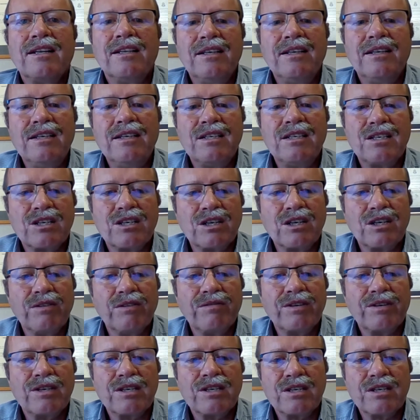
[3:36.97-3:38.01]
these
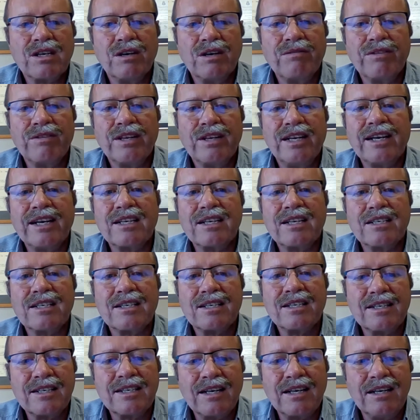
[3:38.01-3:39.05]
services over the
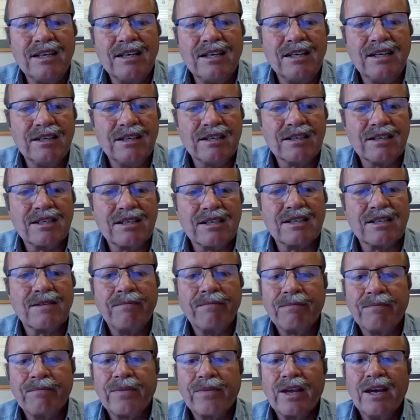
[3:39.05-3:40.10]
next 10
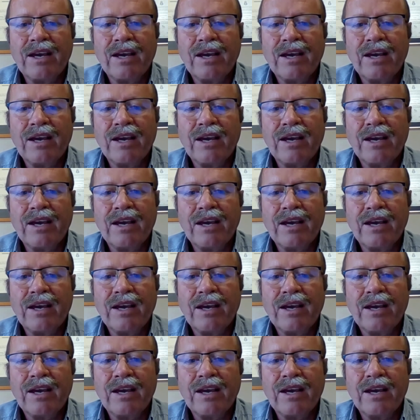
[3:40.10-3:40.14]
years.